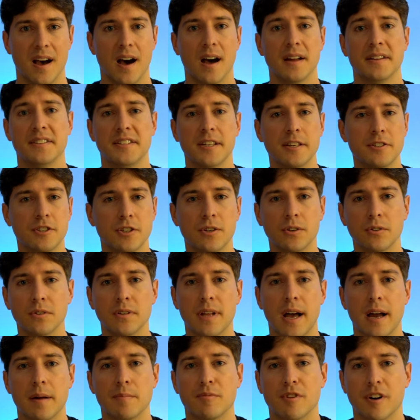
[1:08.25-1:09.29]
A digital
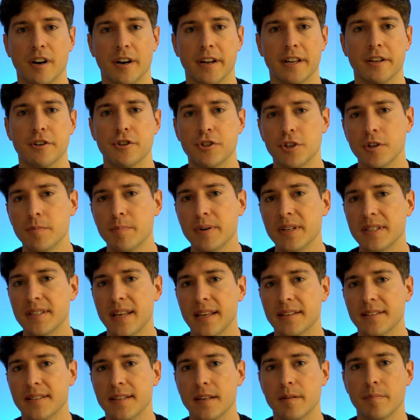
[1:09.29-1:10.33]
library should
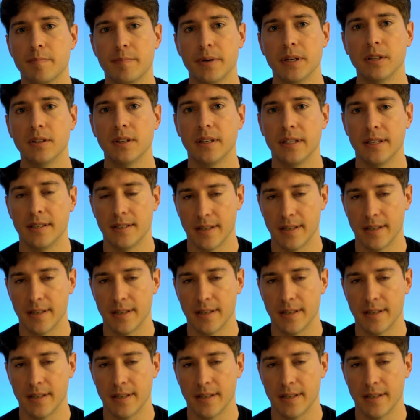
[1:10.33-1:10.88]
possess the ability